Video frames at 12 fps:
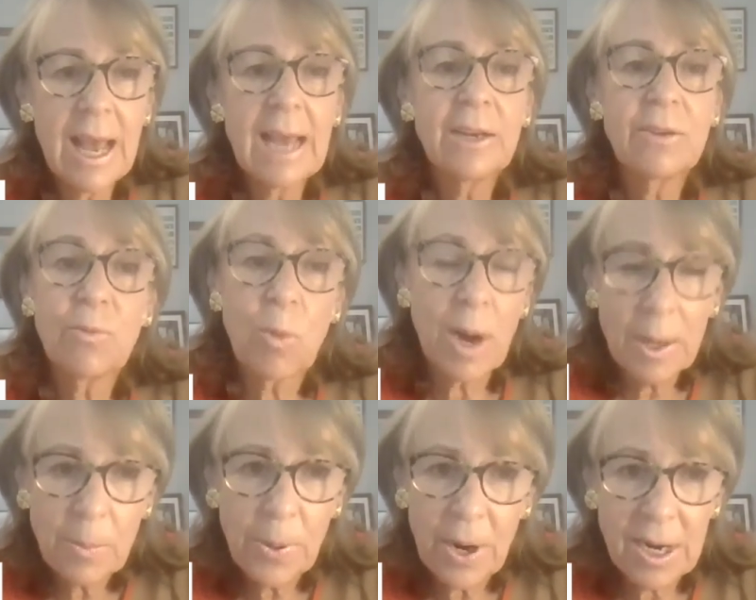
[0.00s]
And if
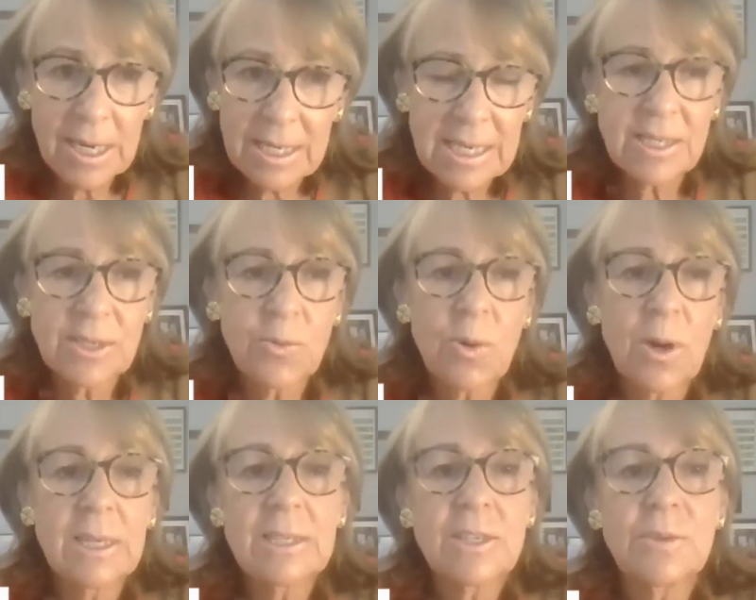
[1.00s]
one party doesn't
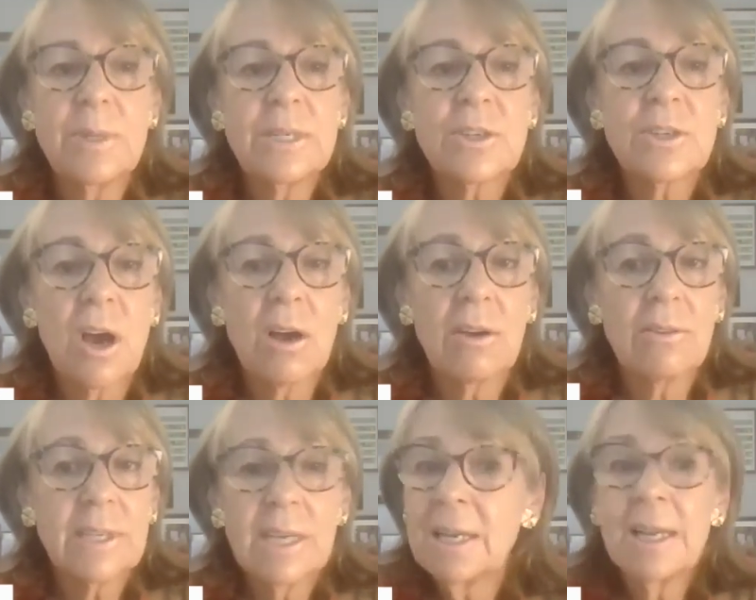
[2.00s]
want it to be
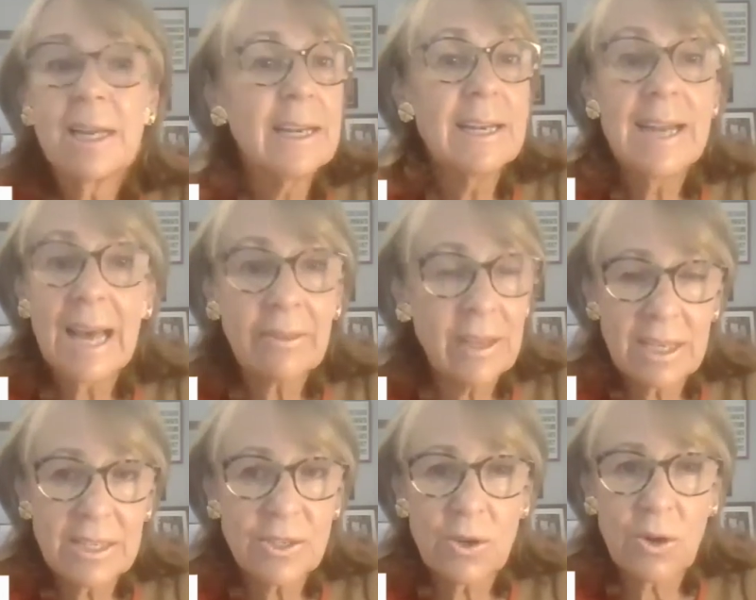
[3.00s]
solved, nothing
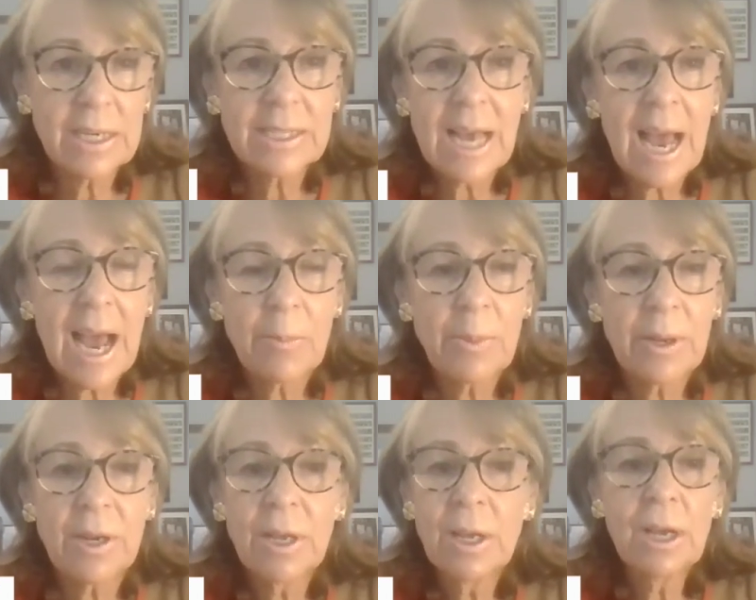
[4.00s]
is going to
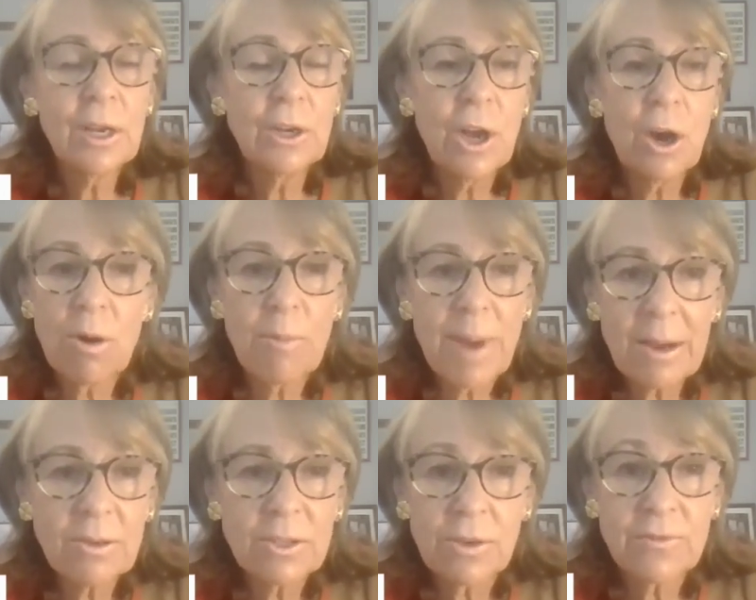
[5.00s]
happen. No
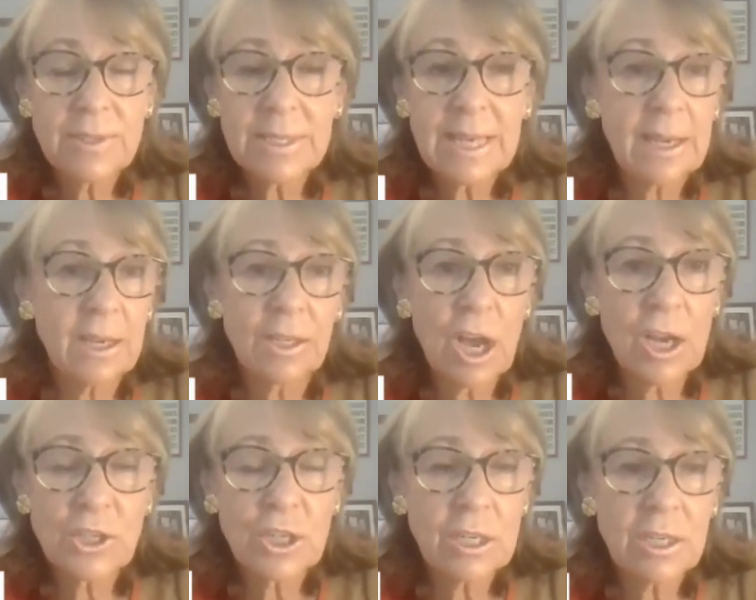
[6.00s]
amount of
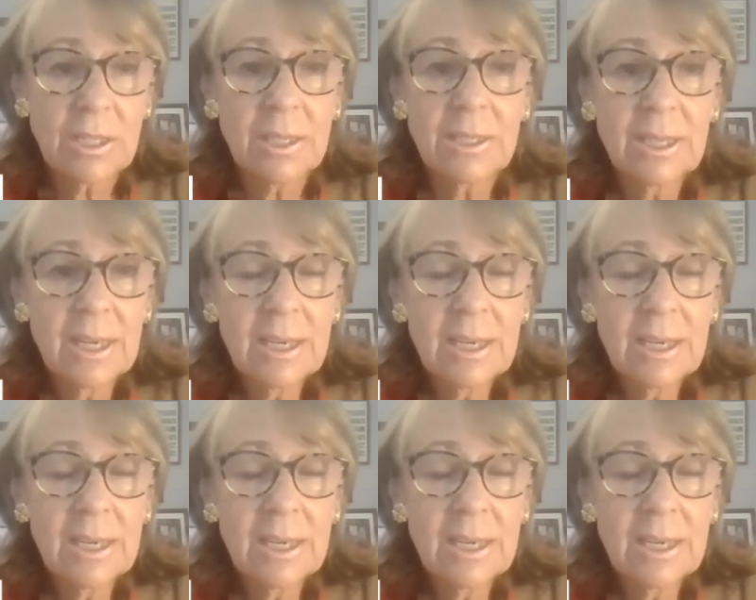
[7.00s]
psychological